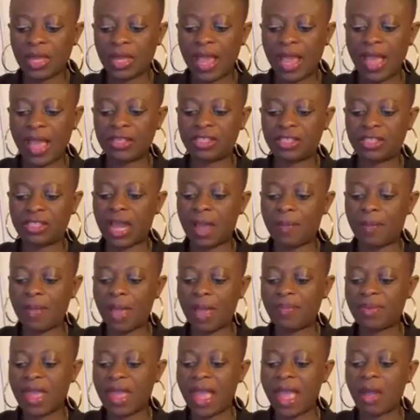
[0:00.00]
en kire
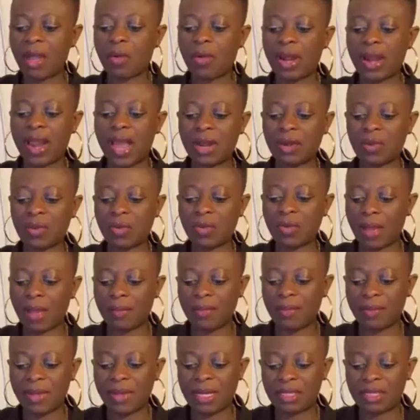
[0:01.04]
ba bia en kola no wa
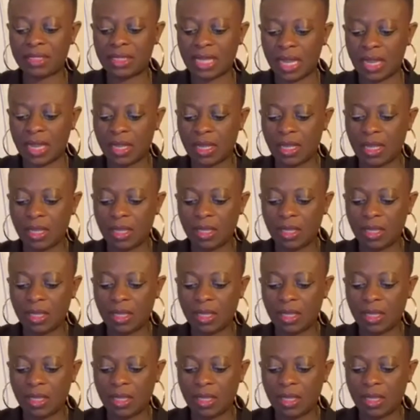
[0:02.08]
me manager.